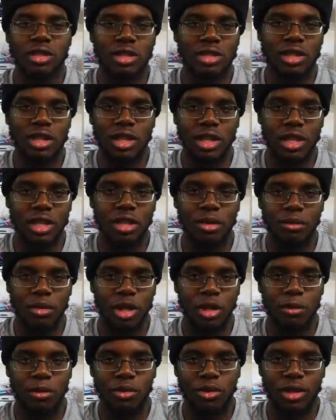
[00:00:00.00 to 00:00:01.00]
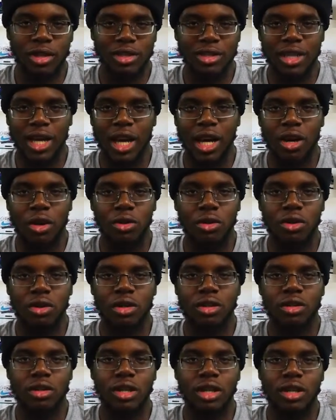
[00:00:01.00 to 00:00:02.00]
just cleaned them up with a towel or
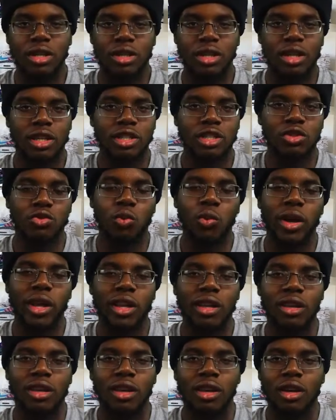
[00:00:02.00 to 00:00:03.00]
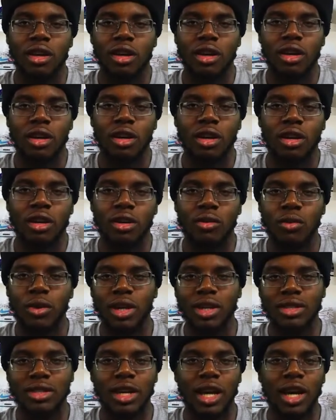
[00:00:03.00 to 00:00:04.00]
anything. Just wet
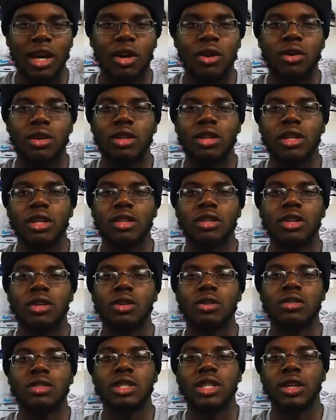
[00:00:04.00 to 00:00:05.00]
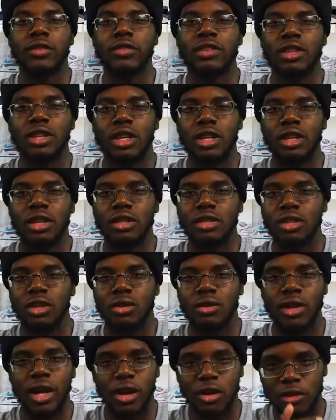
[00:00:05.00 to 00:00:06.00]
a towel, cleaned those and everything.
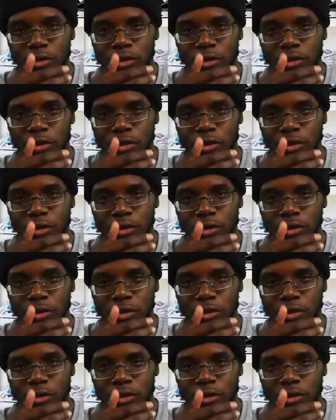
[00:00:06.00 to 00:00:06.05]
So that